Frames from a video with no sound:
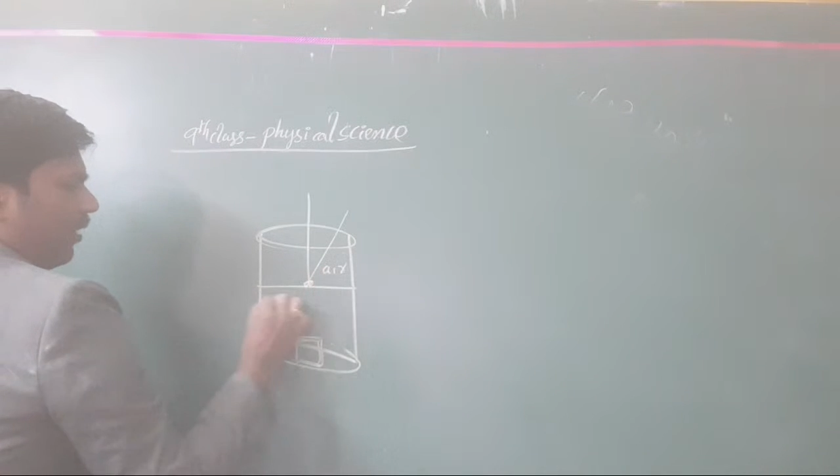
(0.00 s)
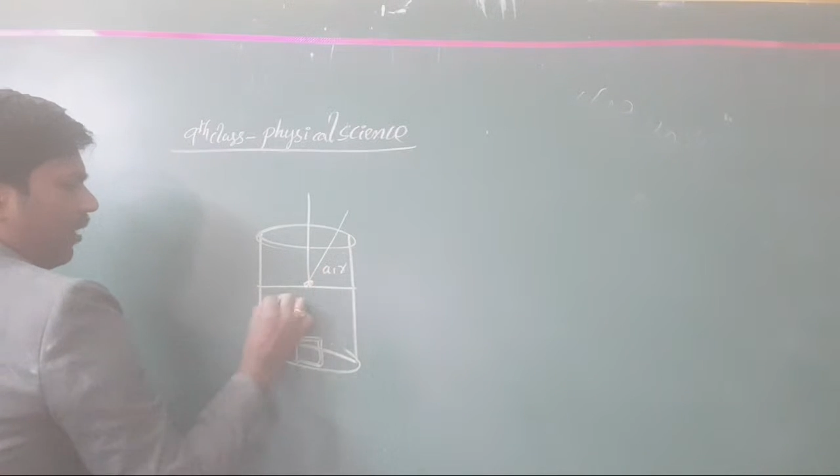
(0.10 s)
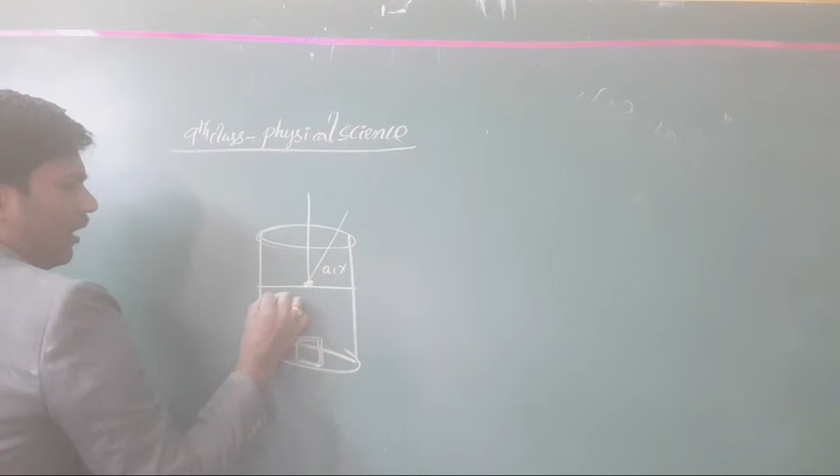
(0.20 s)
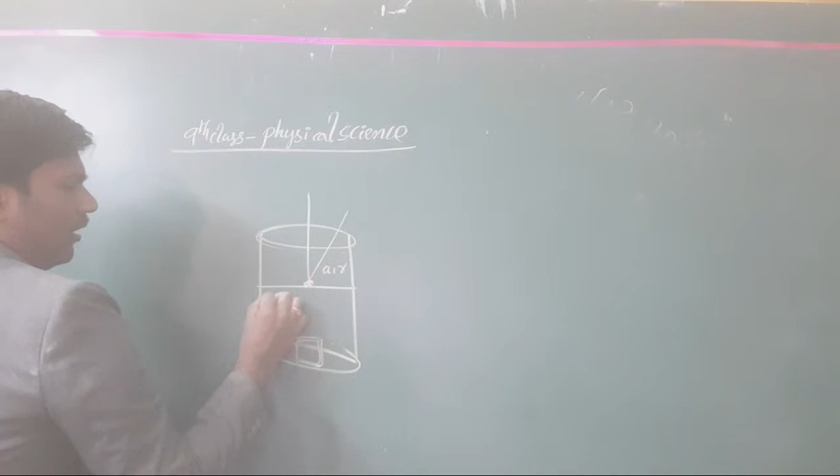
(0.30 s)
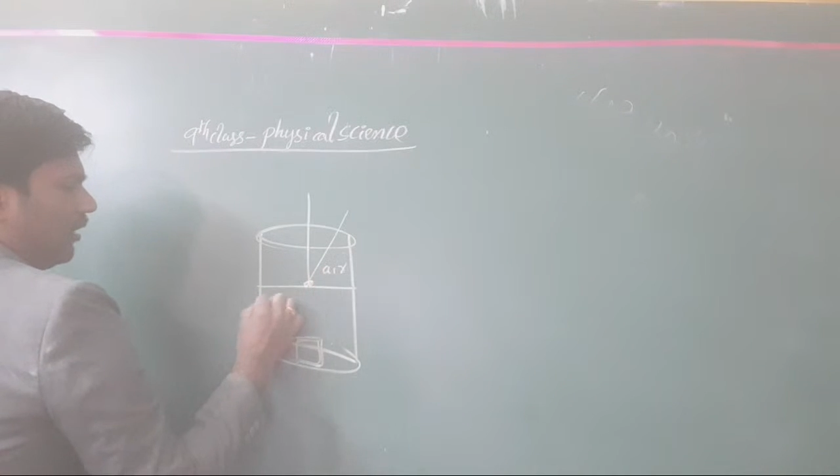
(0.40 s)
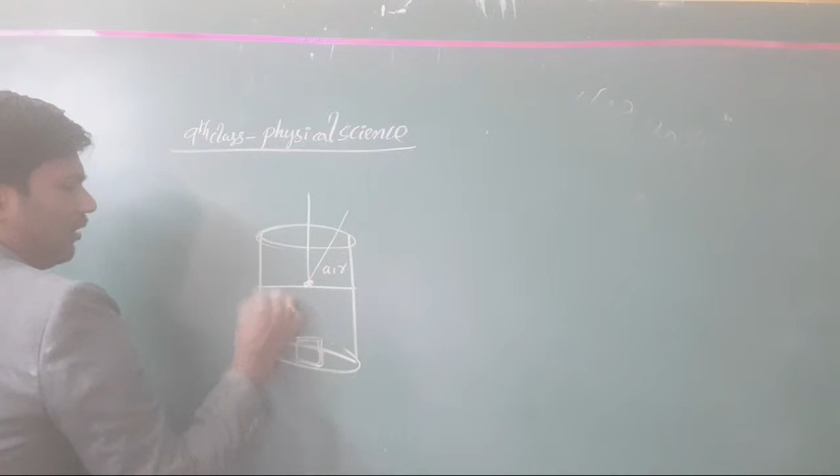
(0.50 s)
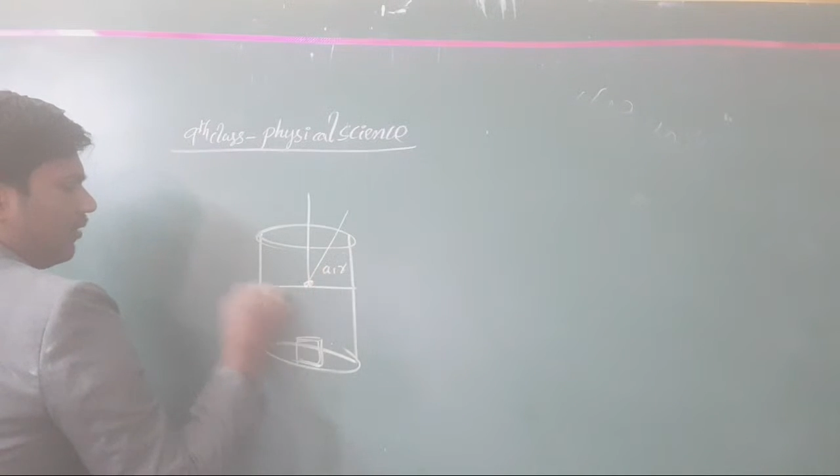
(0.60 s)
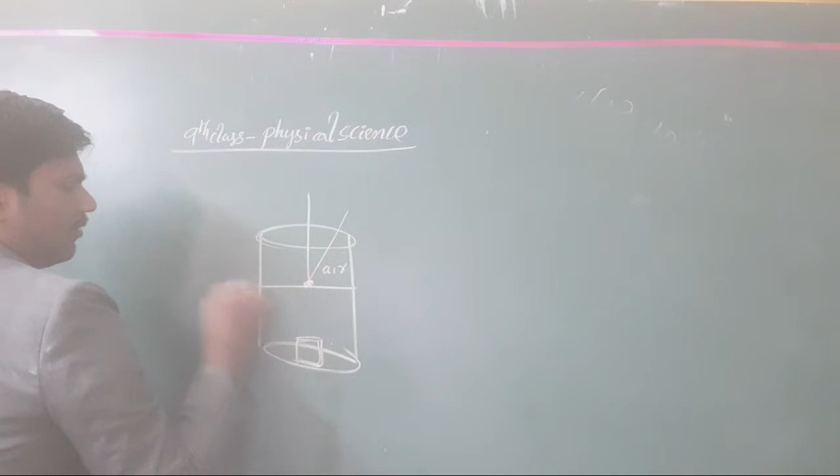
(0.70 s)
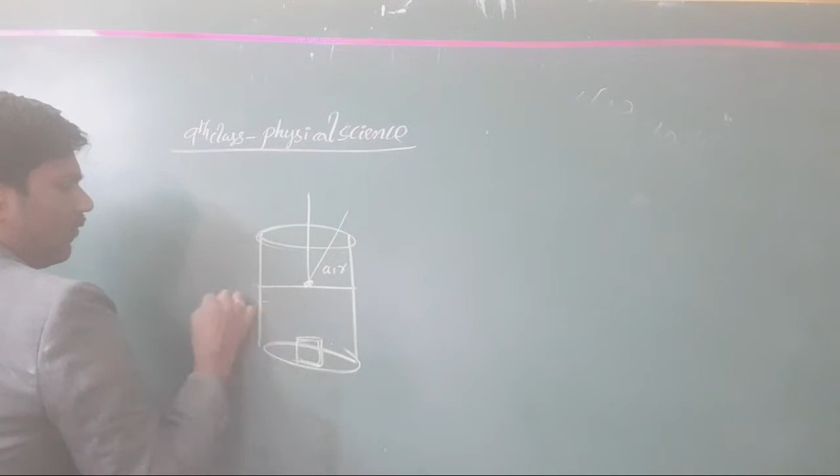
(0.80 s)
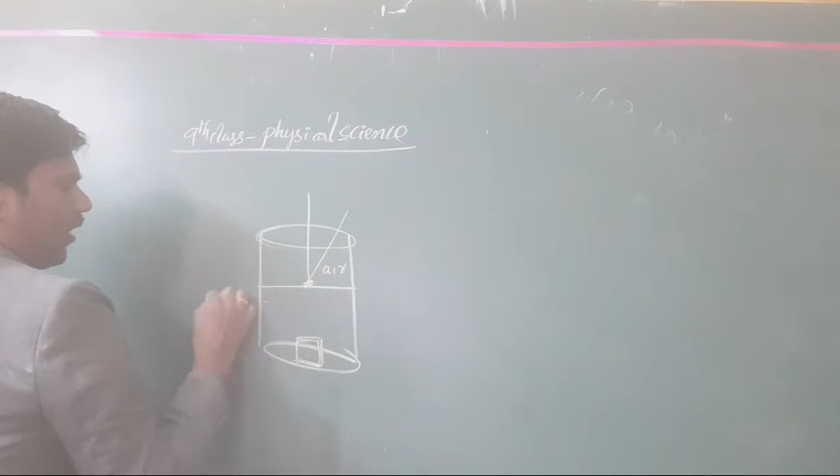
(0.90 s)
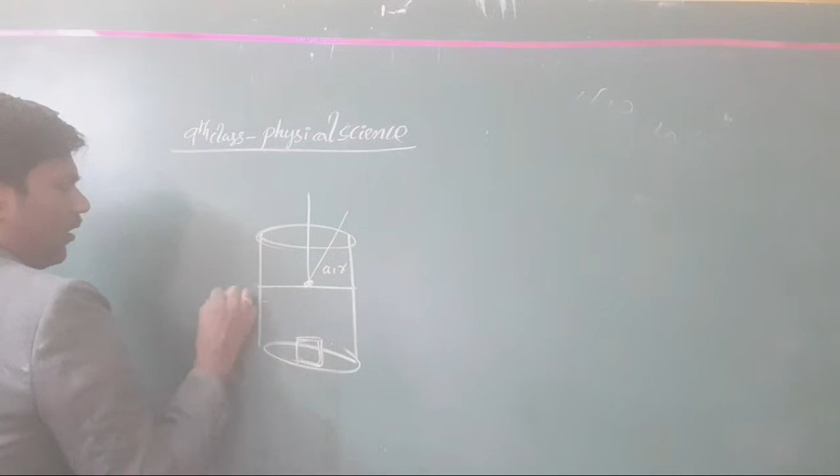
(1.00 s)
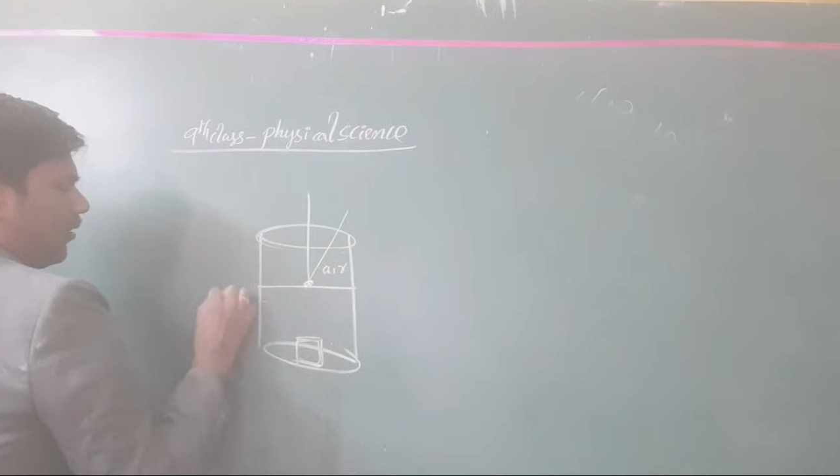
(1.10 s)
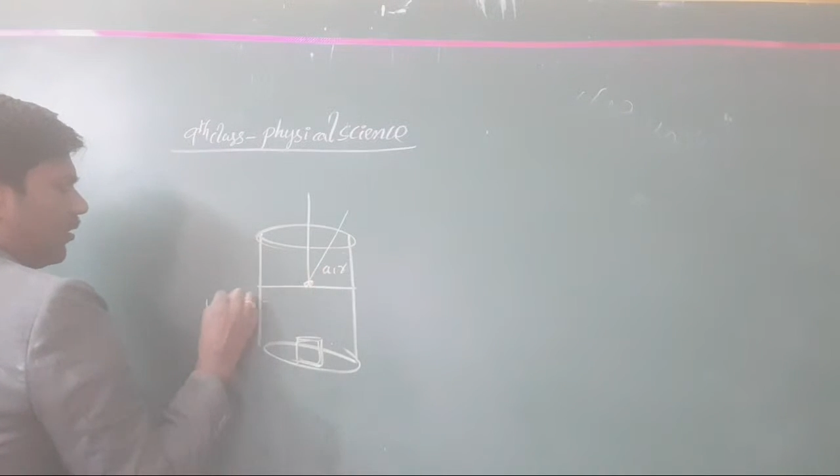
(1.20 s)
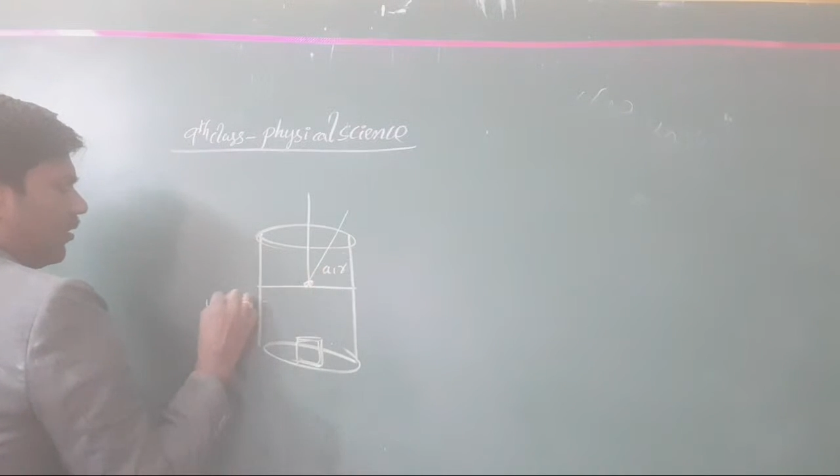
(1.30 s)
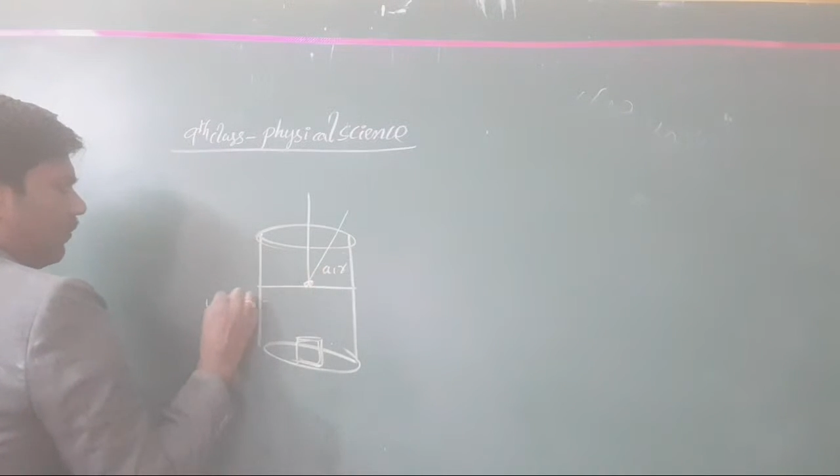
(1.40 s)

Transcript: and it is a water.